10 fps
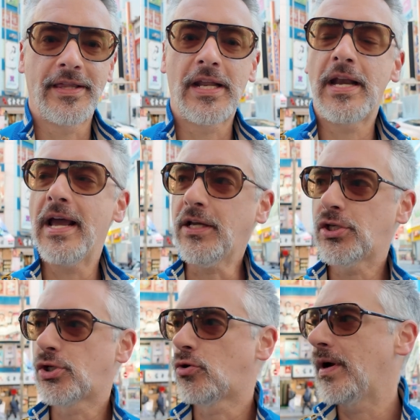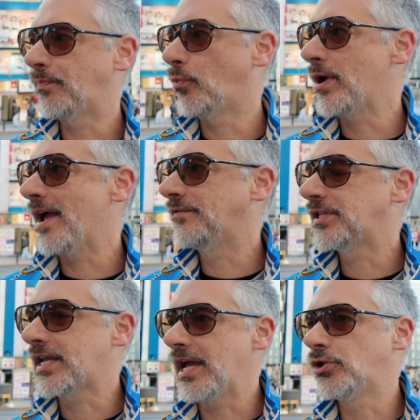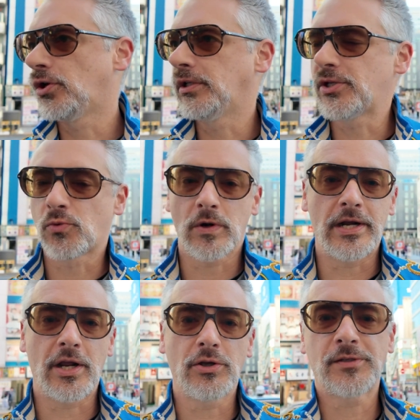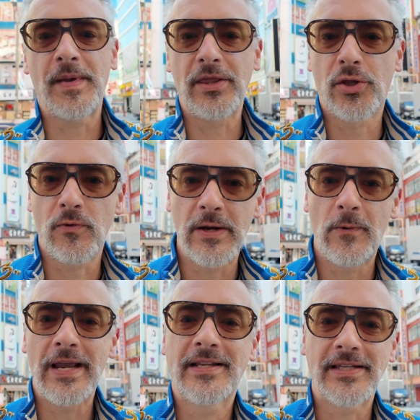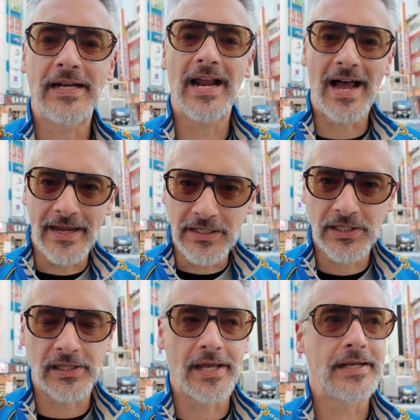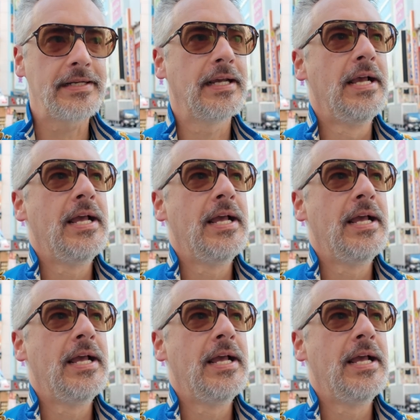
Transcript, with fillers: Then the next trip we have scheduled is we're going to go spend three weeks in Iceland